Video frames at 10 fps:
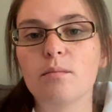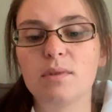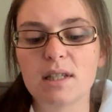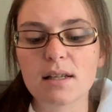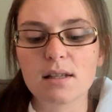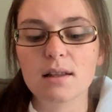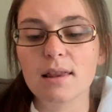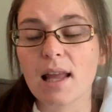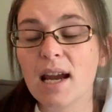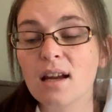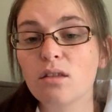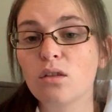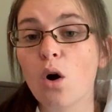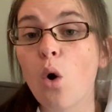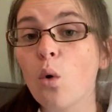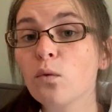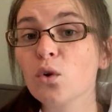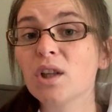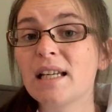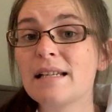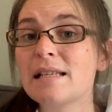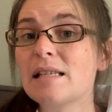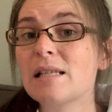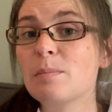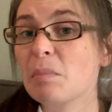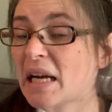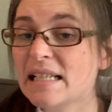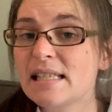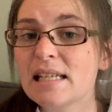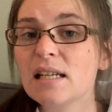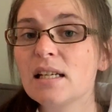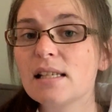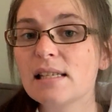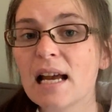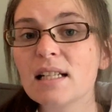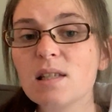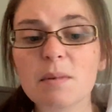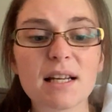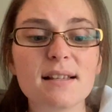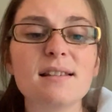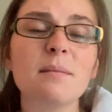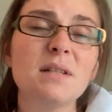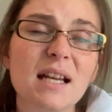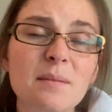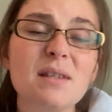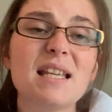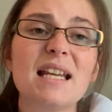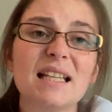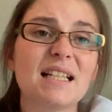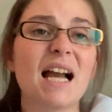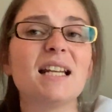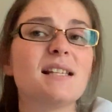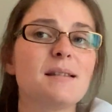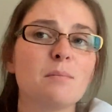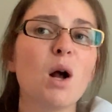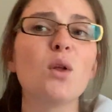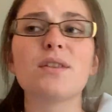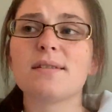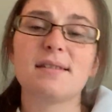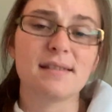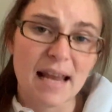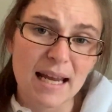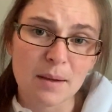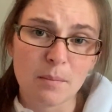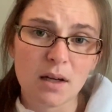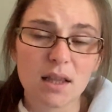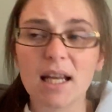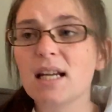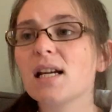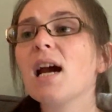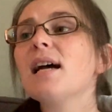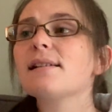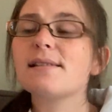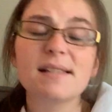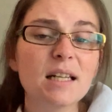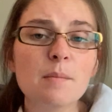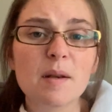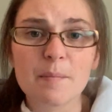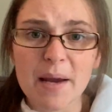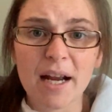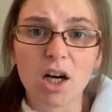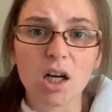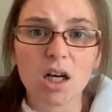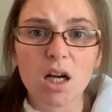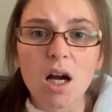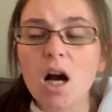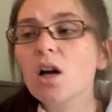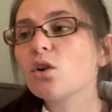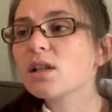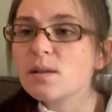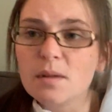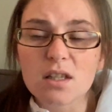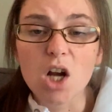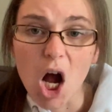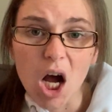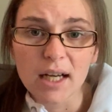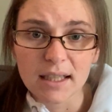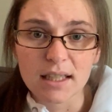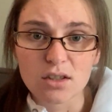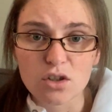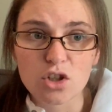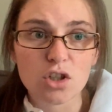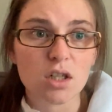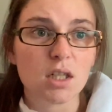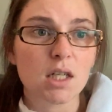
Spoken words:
doesn't like the overly spicy scents, because sometimes they can kind of smell the same, like cinnamon bear, Christmas cottage,